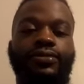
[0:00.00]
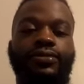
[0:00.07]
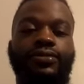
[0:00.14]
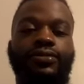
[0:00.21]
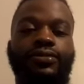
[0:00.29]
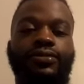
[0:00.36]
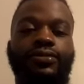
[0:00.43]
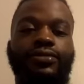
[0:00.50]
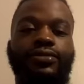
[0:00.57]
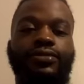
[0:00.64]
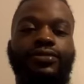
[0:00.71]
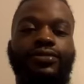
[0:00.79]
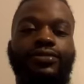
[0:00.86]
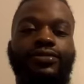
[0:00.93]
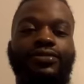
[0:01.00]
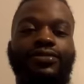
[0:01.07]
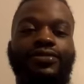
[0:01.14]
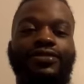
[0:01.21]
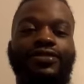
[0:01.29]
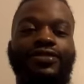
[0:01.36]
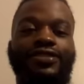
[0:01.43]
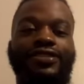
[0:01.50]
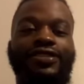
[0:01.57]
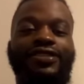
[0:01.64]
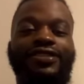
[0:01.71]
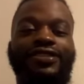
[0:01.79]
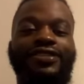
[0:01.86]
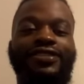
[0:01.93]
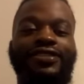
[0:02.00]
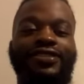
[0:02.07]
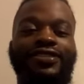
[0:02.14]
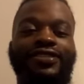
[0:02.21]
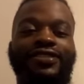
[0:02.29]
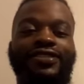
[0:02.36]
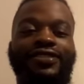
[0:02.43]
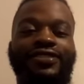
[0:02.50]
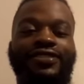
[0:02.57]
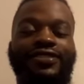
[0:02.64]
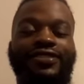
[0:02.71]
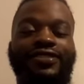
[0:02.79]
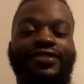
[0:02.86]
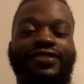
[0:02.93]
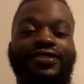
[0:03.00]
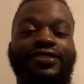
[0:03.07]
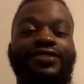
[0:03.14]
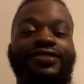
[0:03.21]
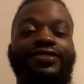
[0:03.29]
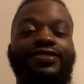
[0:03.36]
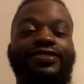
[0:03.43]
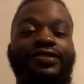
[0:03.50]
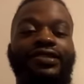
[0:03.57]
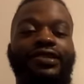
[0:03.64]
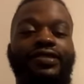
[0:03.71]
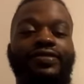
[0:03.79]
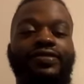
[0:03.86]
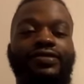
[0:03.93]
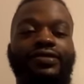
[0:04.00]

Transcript: This person isn't speaking.